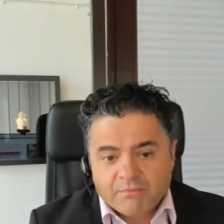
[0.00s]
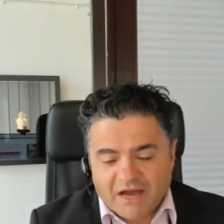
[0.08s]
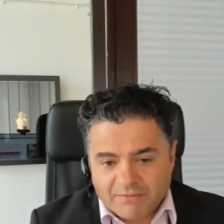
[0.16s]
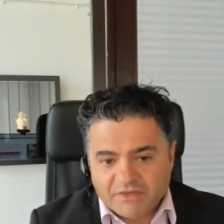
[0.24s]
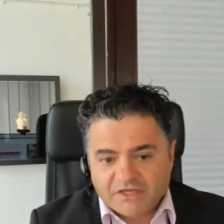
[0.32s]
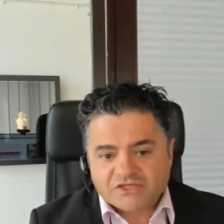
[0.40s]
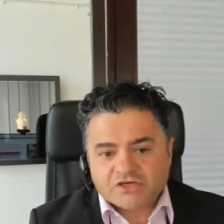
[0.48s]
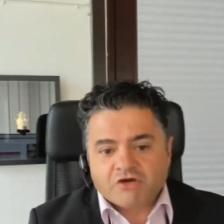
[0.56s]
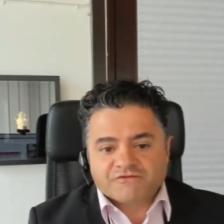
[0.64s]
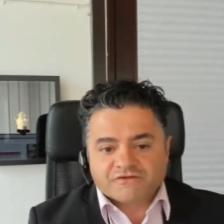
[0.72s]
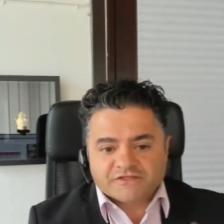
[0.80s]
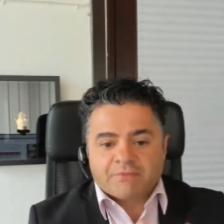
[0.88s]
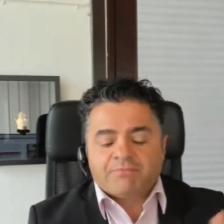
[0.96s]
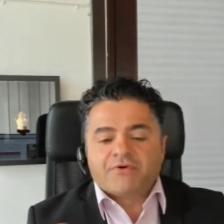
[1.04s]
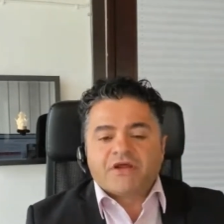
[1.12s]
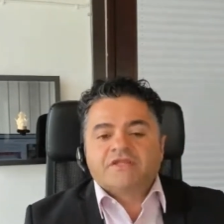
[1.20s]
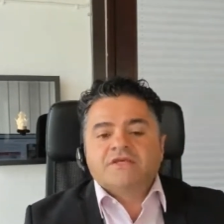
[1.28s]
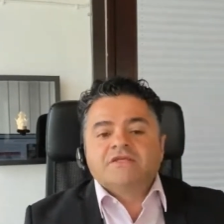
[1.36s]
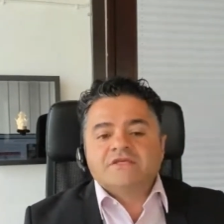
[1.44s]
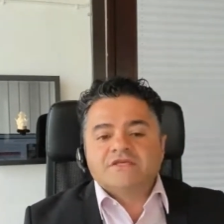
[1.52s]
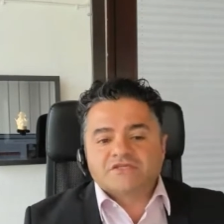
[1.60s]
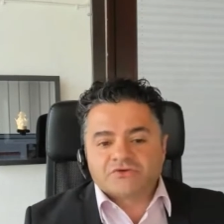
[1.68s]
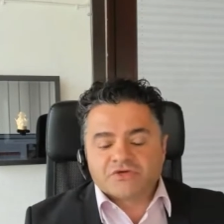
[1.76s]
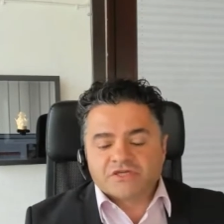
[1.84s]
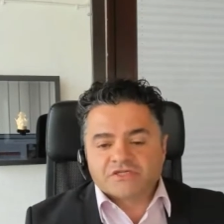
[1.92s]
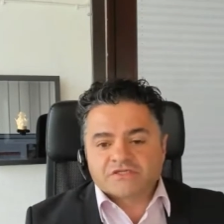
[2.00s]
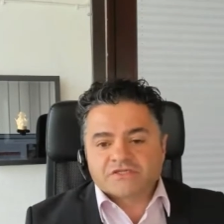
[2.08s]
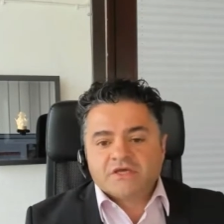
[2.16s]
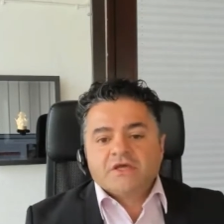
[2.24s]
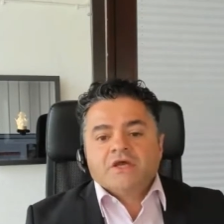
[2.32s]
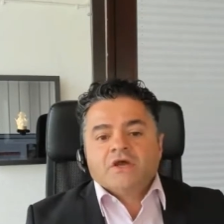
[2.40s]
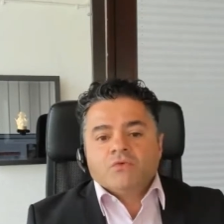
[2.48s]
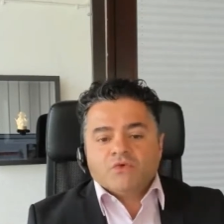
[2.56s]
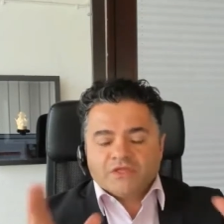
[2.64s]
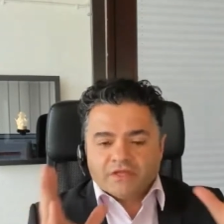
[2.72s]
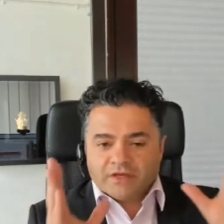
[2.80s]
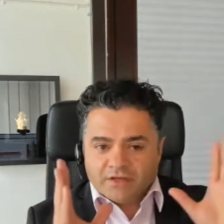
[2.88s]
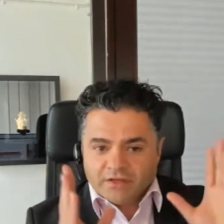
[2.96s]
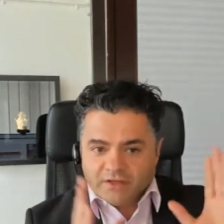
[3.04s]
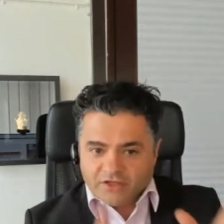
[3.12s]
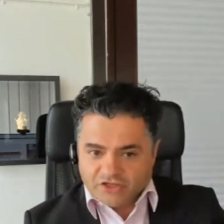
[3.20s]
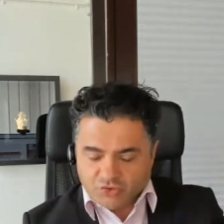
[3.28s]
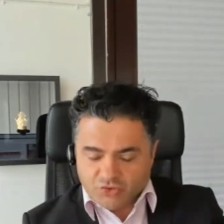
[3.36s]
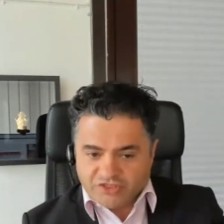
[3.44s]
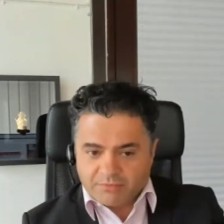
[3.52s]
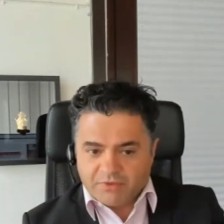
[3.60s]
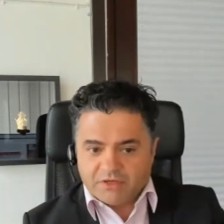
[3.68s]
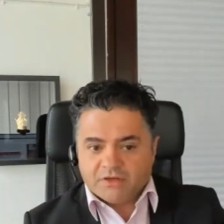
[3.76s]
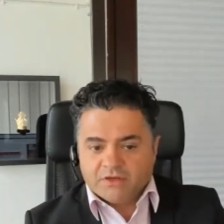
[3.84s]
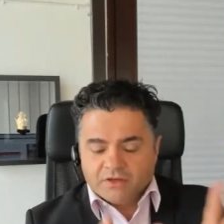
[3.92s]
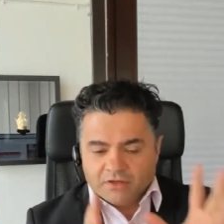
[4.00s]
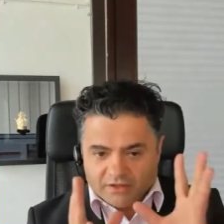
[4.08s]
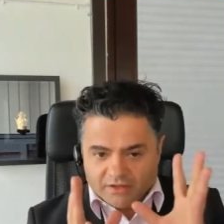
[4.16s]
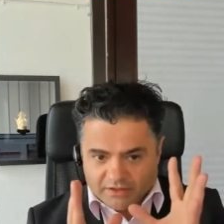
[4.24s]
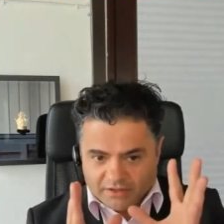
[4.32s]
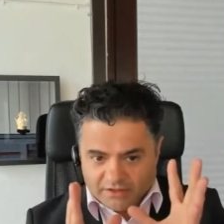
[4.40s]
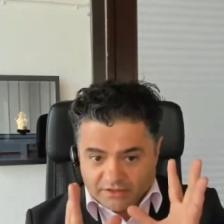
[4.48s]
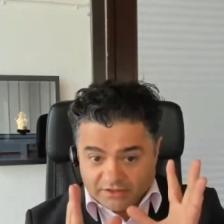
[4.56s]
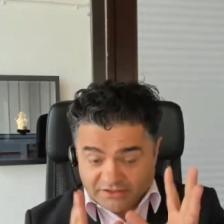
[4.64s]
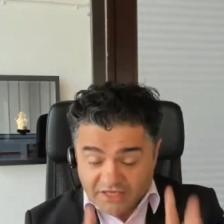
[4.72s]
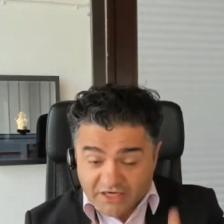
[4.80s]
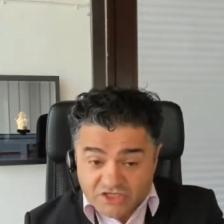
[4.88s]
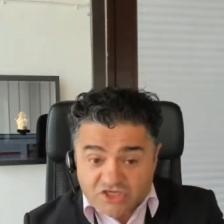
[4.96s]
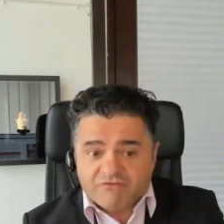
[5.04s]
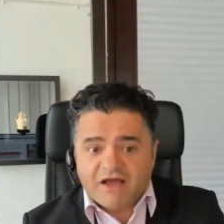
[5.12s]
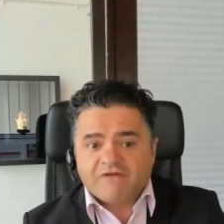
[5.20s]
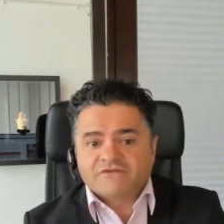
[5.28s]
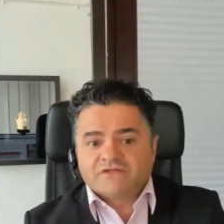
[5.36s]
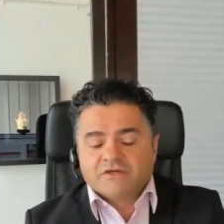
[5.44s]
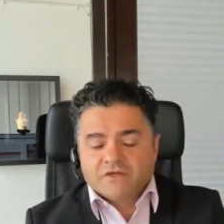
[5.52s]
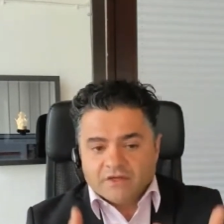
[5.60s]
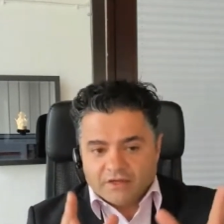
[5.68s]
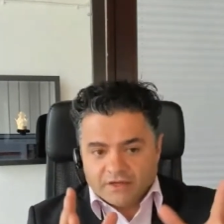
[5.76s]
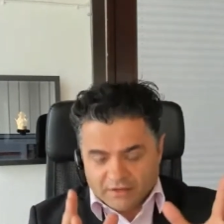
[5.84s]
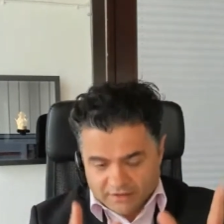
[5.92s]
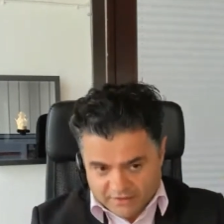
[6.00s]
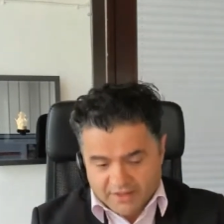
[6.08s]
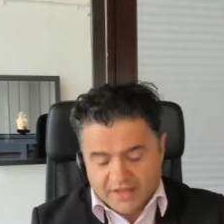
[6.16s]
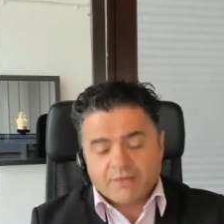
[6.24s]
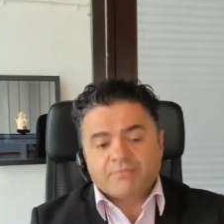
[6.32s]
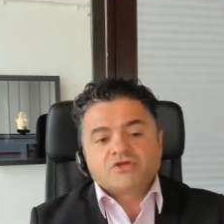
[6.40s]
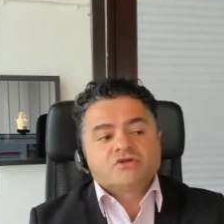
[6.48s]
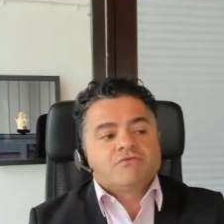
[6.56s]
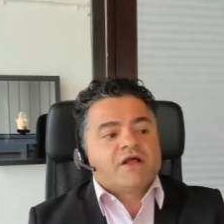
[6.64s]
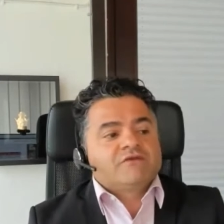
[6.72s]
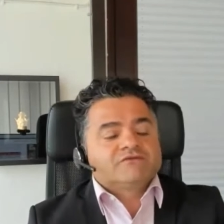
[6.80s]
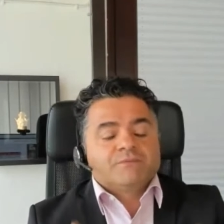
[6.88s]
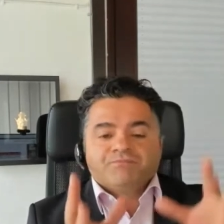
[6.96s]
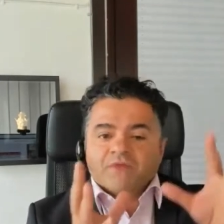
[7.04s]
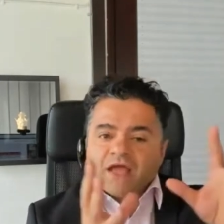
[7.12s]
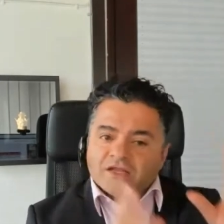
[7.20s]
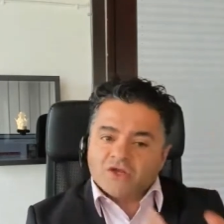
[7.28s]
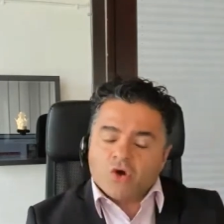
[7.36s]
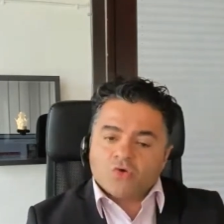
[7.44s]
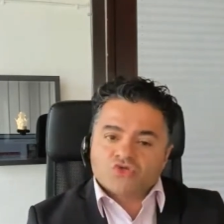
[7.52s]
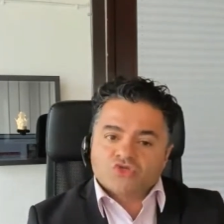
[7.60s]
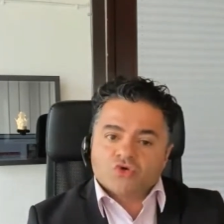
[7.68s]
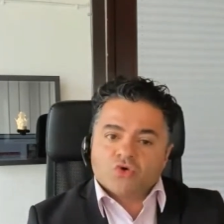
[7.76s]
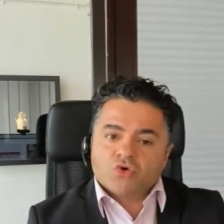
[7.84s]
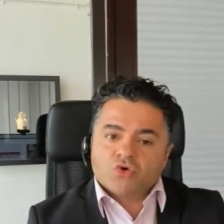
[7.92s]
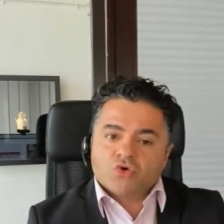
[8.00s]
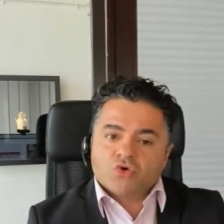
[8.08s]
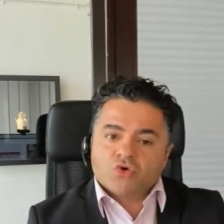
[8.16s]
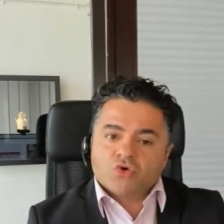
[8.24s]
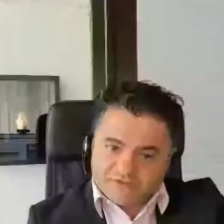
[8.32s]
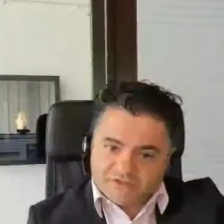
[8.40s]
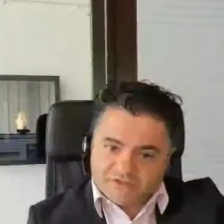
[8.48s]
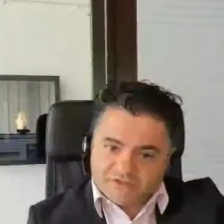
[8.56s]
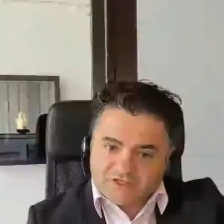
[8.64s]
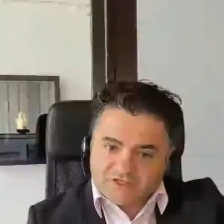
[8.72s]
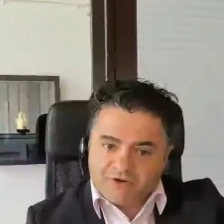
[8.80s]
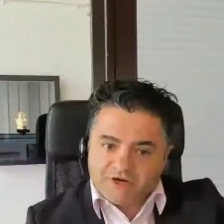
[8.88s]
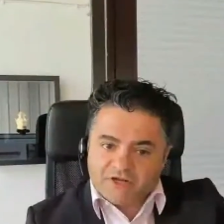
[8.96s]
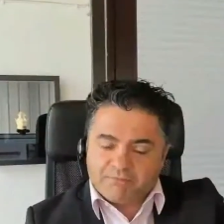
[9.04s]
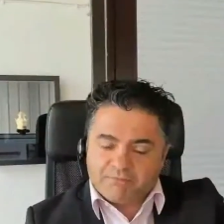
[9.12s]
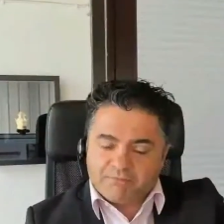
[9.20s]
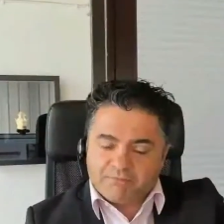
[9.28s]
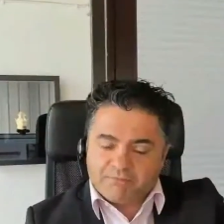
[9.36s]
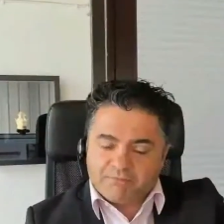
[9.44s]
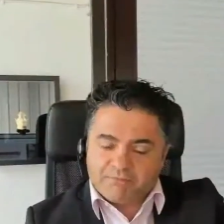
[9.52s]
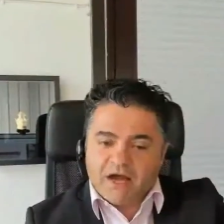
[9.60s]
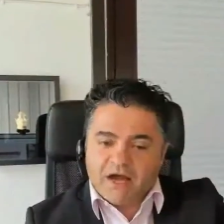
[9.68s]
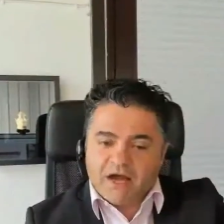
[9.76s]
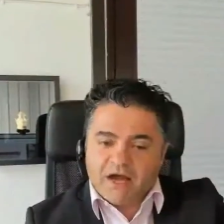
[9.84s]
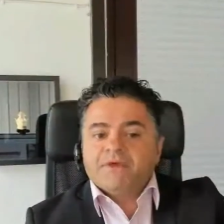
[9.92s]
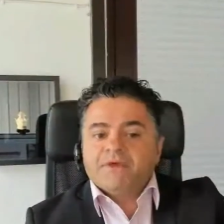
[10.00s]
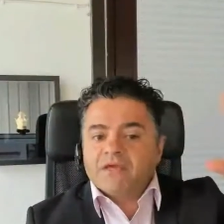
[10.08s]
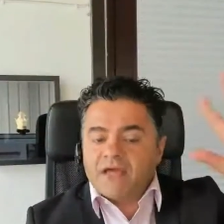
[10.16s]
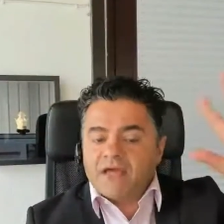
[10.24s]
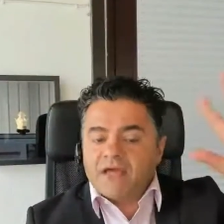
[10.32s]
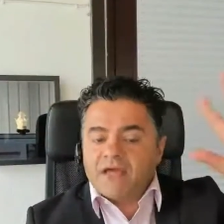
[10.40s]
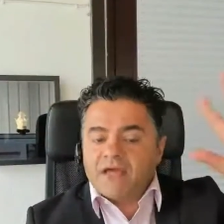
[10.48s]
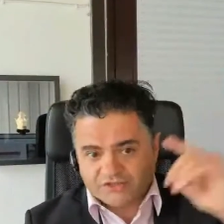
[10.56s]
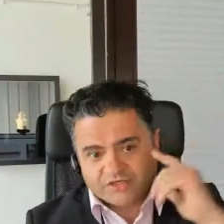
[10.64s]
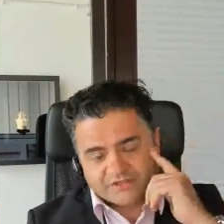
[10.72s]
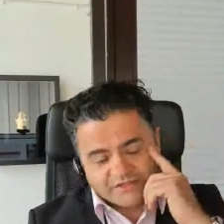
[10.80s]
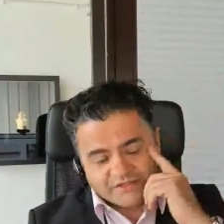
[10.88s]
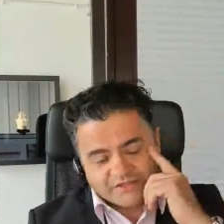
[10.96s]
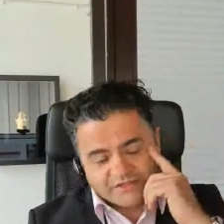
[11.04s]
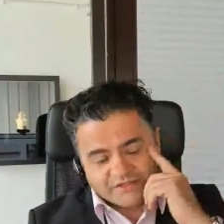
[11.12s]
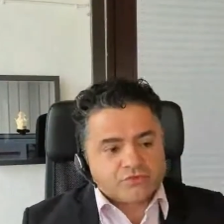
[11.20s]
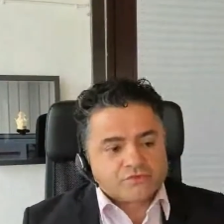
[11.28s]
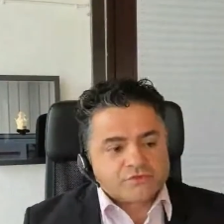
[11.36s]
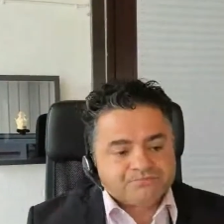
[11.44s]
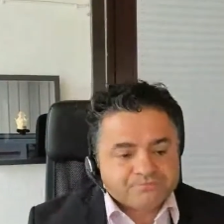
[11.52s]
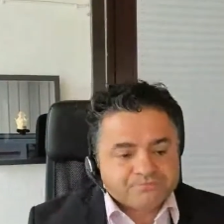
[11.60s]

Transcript: by means of separating these risks with the suitable section valves, the high-pressure valves, and also with the separate piping and nozzles inside those rooms.